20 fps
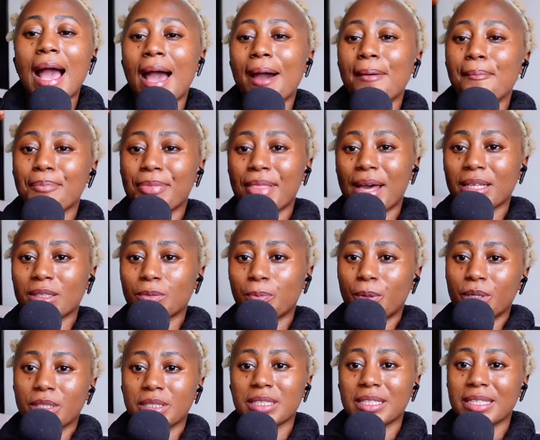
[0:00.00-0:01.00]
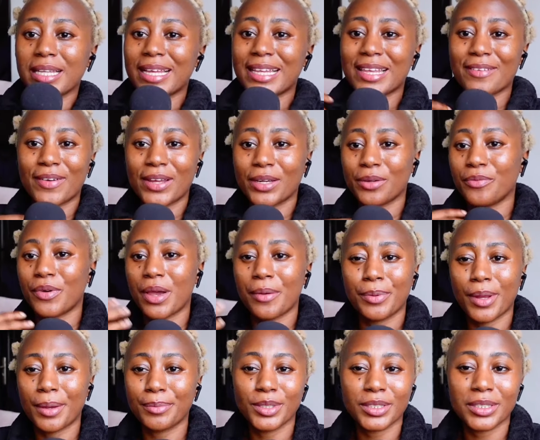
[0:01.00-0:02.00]
I'm that person that if I don't
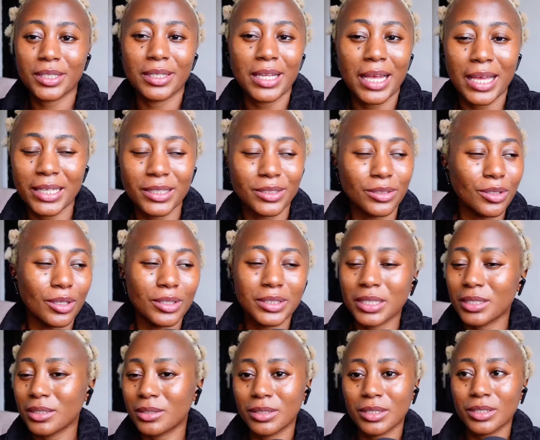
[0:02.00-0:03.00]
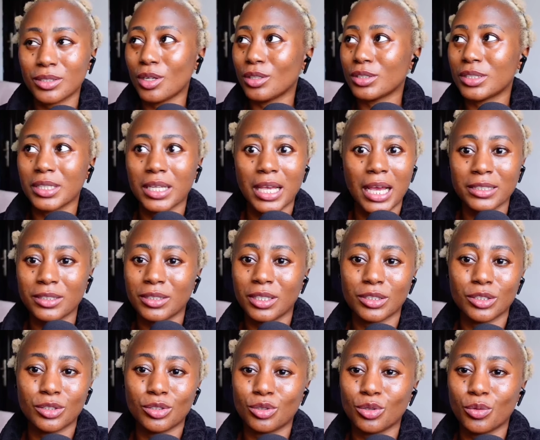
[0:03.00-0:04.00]
vibrate, I'm just like, it has
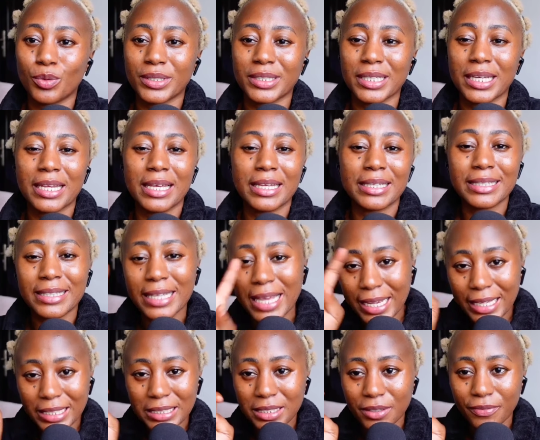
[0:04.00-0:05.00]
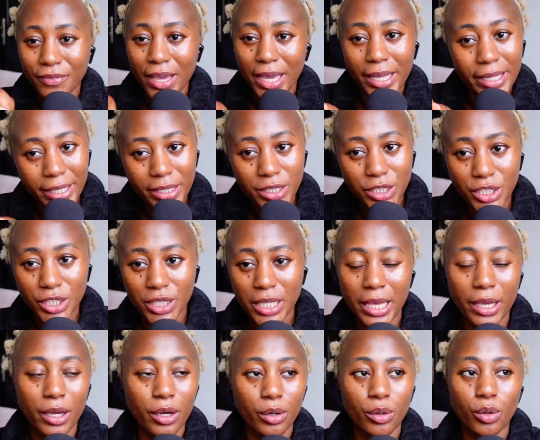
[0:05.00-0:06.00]
nothing to do with any negative energy.
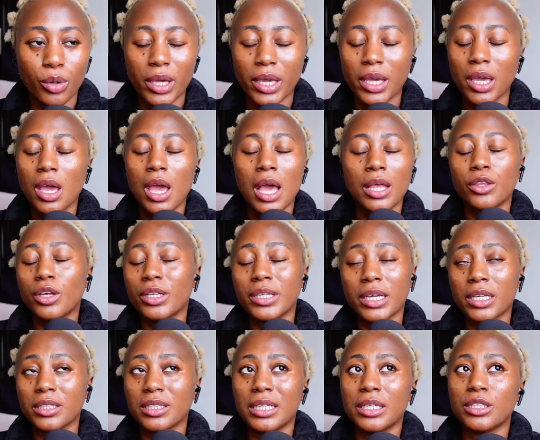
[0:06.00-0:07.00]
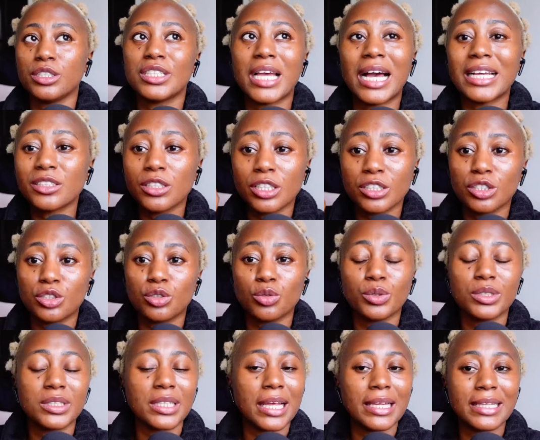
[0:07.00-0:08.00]
Like, oh, okay, not negative. It has nothing to
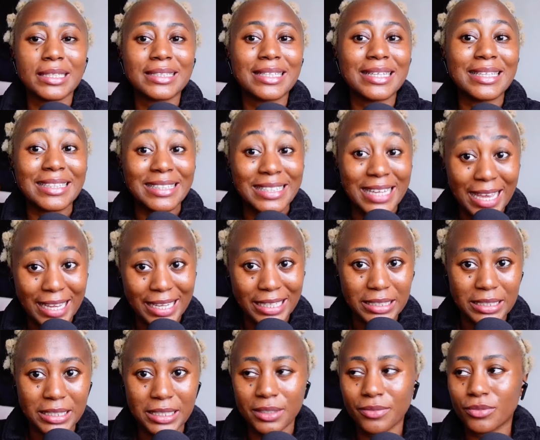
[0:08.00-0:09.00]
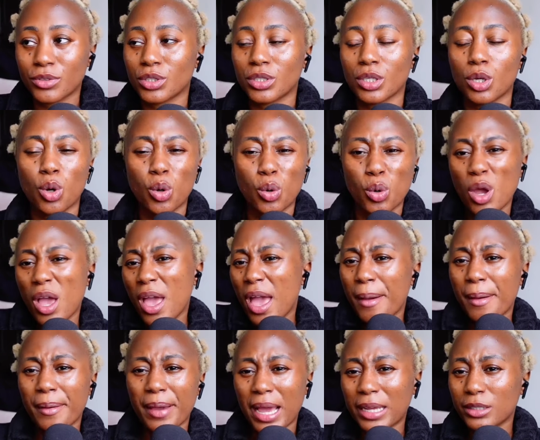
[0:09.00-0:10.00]
do with anything negative to say, oh,
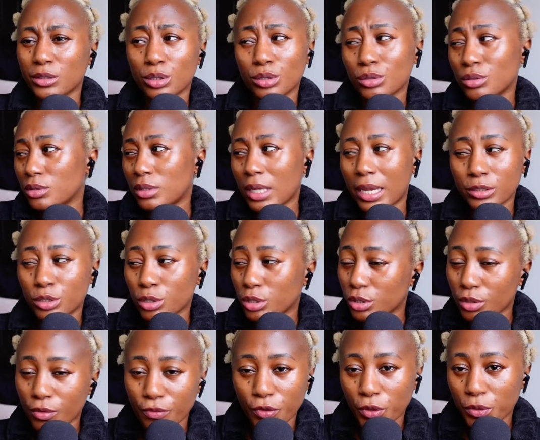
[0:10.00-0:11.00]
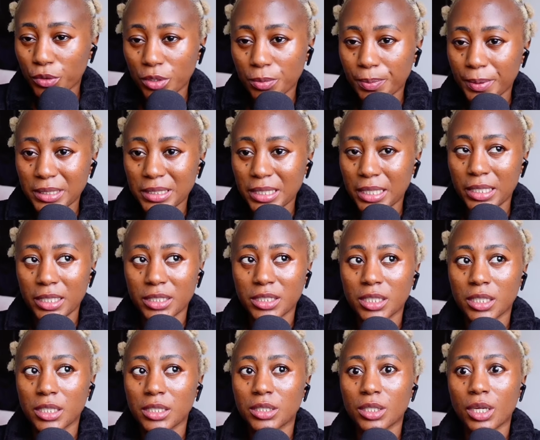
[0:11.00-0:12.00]
I just don't feel this person
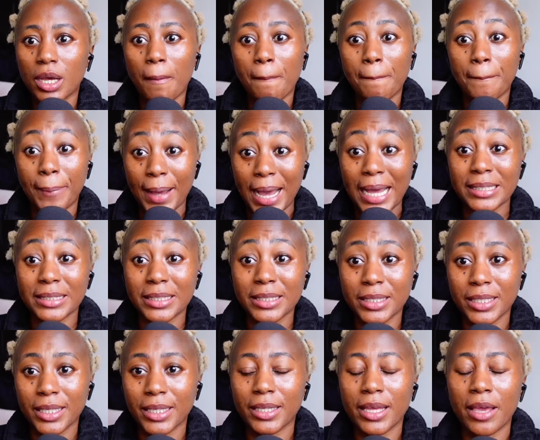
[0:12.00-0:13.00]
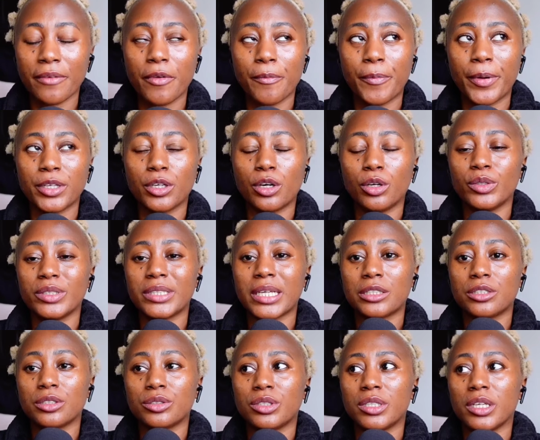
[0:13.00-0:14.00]
energy. It's not a bad thing. Everybody always
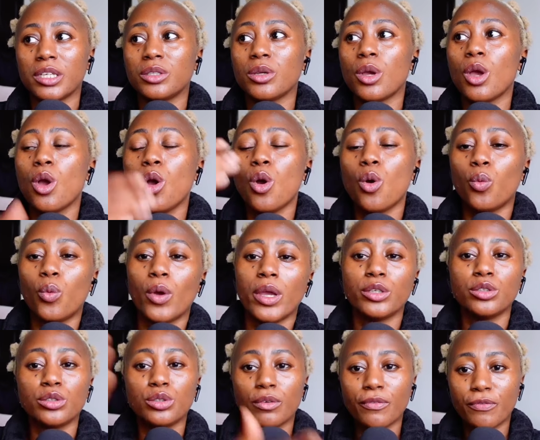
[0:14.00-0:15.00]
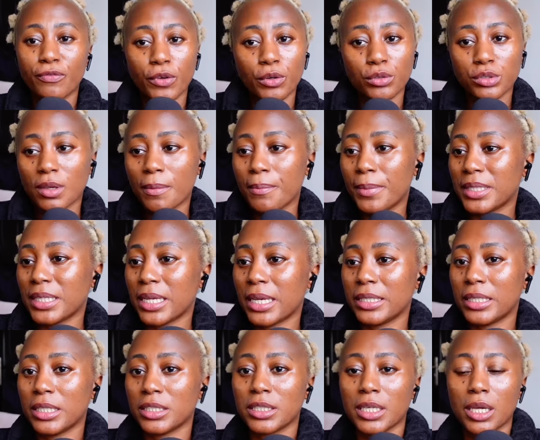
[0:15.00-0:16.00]
associate when you don't feel somebody
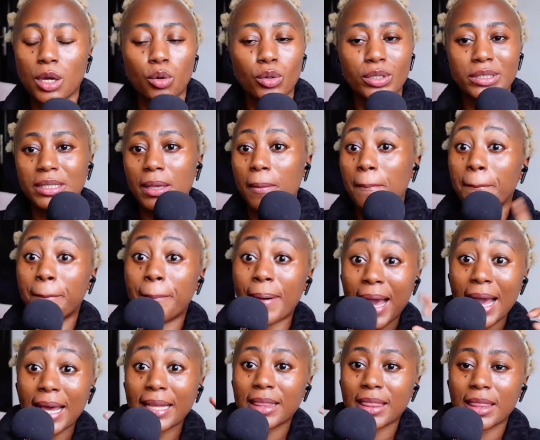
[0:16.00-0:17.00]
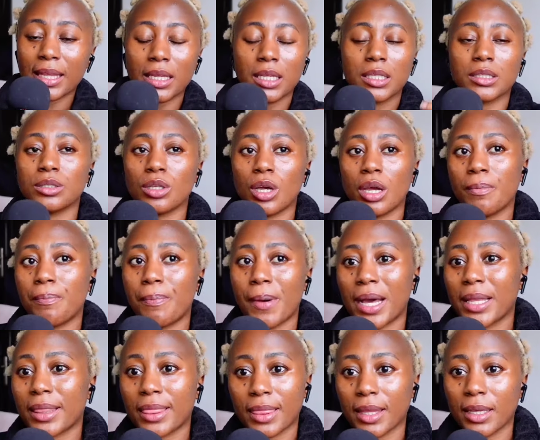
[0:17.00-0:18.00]
energy, oh, it's a bad thing. It's not a
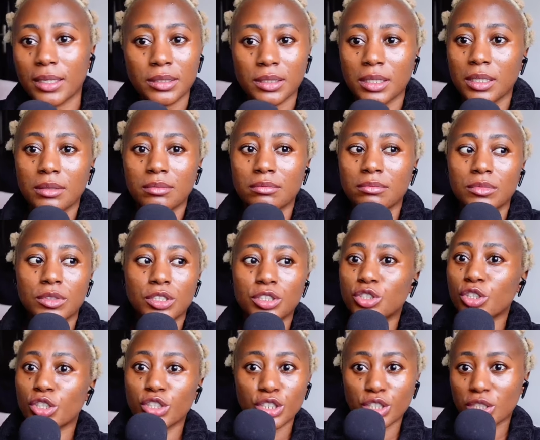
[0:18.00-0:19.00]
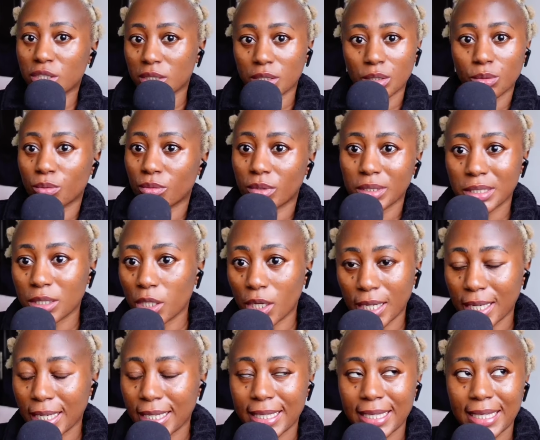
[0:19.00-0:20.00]
bad thing. It just is
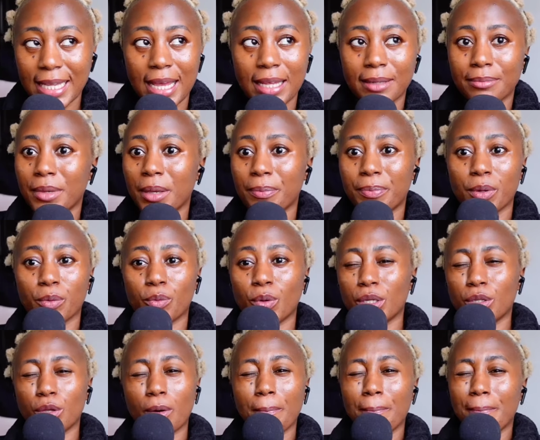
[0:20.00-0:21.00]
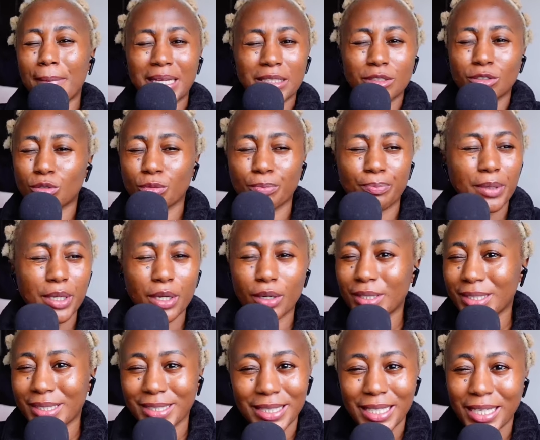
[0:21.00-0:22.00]
not clicking and maybe we're not meant to be
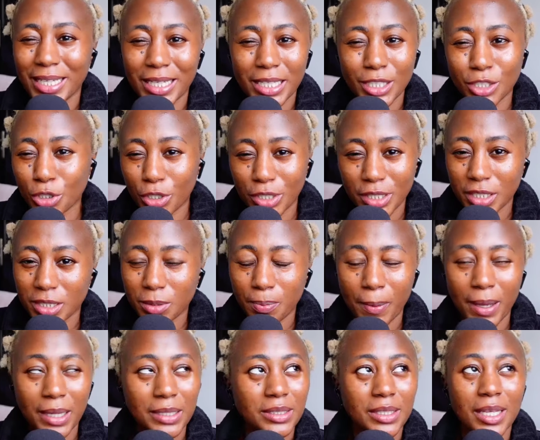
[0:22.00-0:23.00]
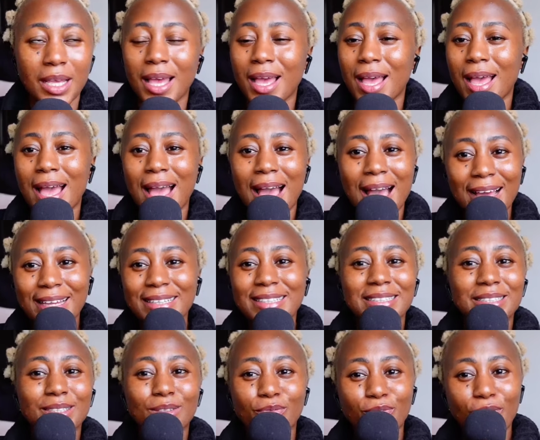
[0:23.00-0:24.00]
on each other's path.
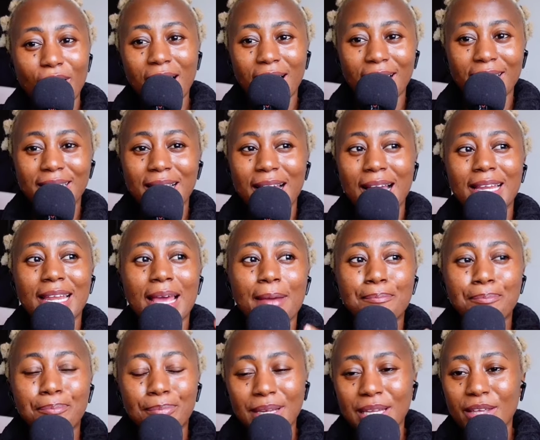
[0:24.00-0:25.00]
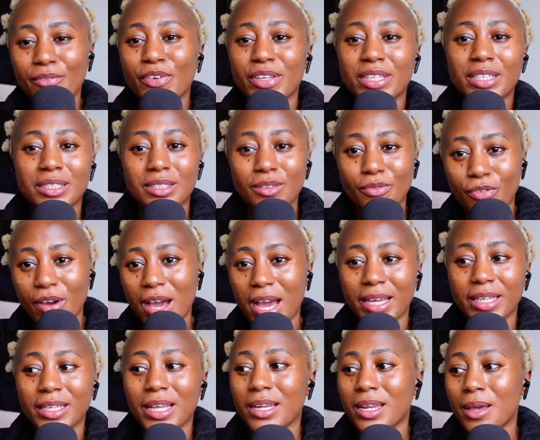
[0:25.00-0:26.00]
And it's fine. And I believe in the
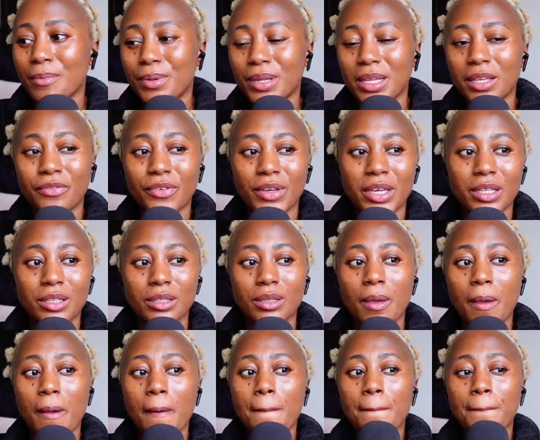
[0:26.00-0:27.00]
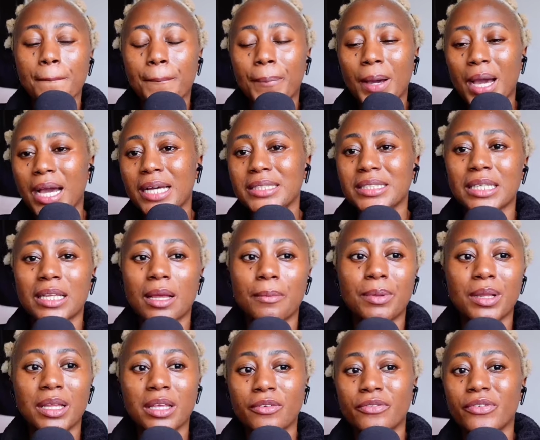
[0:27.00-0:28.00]
divine and I believe in paths and
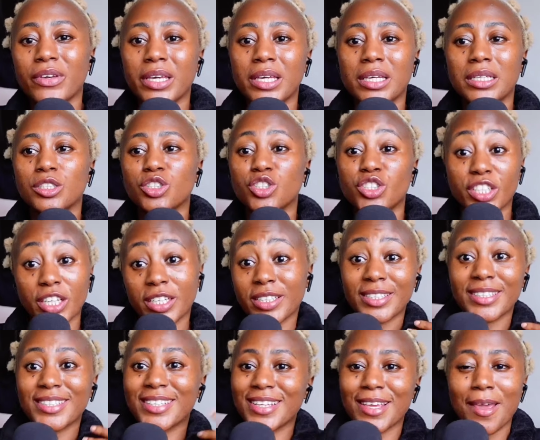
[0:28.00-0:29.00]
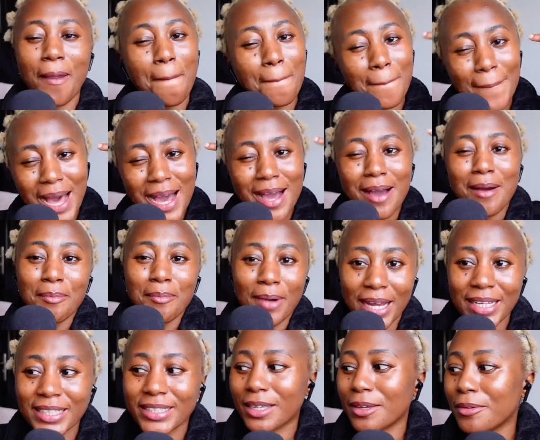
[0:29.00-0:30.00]
I believe in destiny.
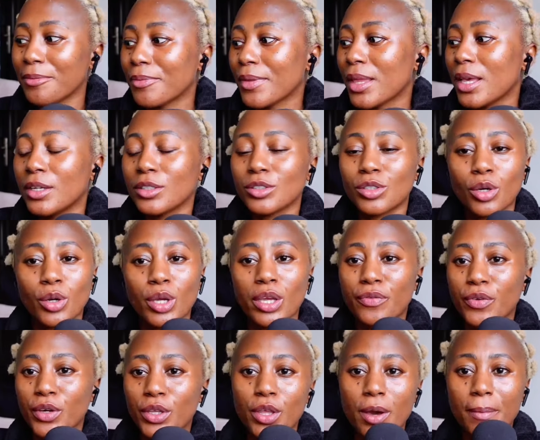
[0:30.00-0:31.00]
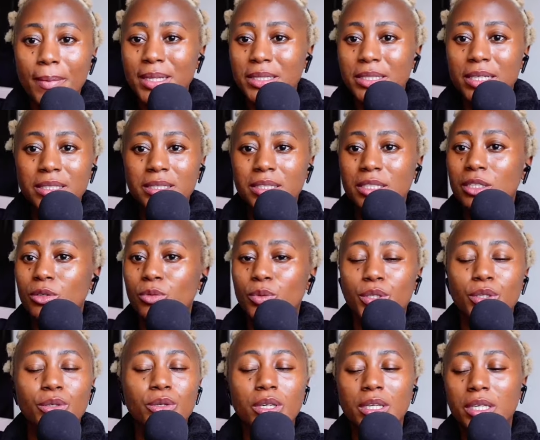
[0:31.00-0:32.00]
My name. So if you're not my destiny,
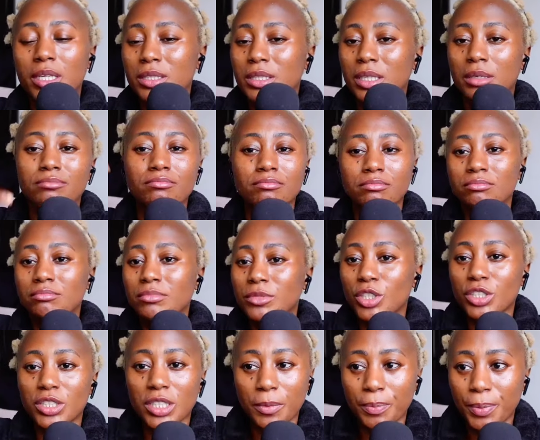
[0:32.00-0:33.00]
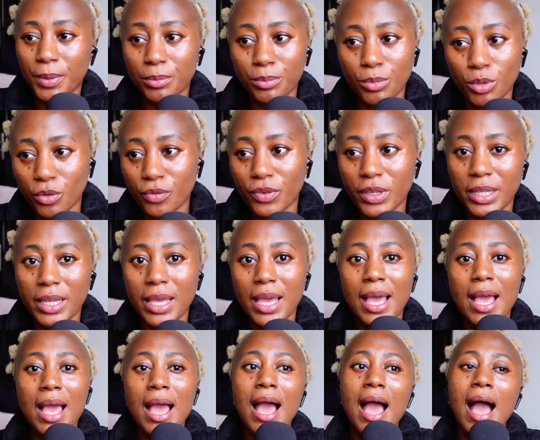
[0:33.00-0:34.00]
we don't connect. Just keep it moving.
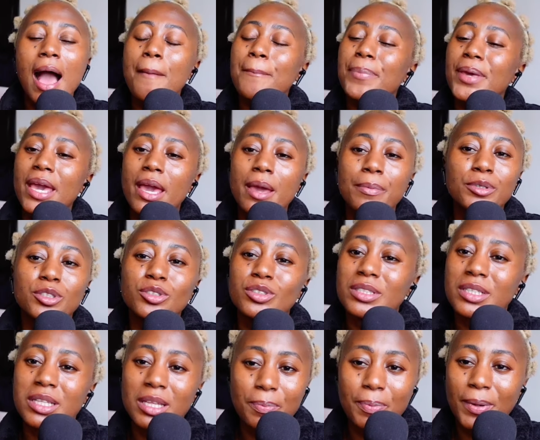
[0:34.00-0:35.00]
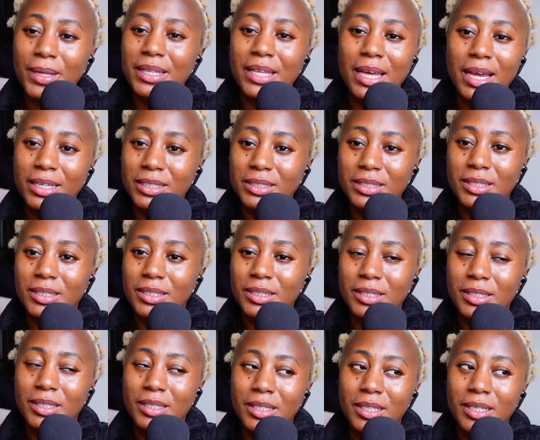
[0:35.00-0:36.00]
And be able to sleep at
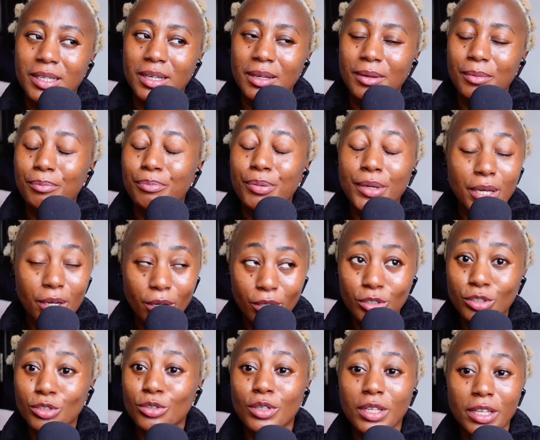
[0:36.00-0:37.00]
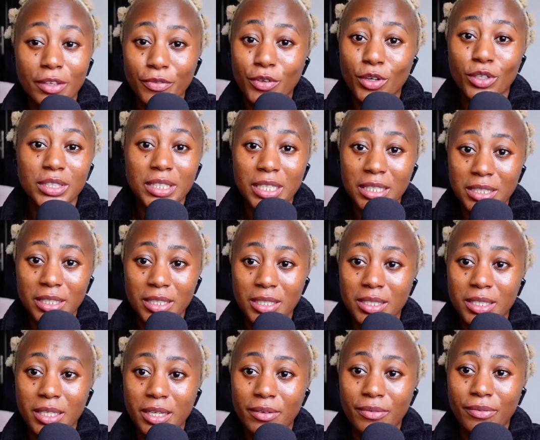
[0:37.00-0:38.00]
night because you live your
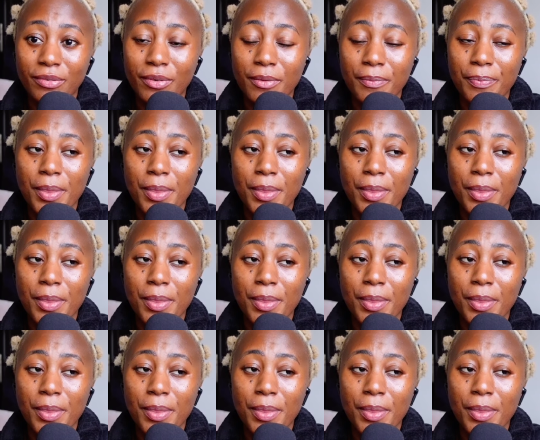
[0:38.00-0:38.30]
authentic self.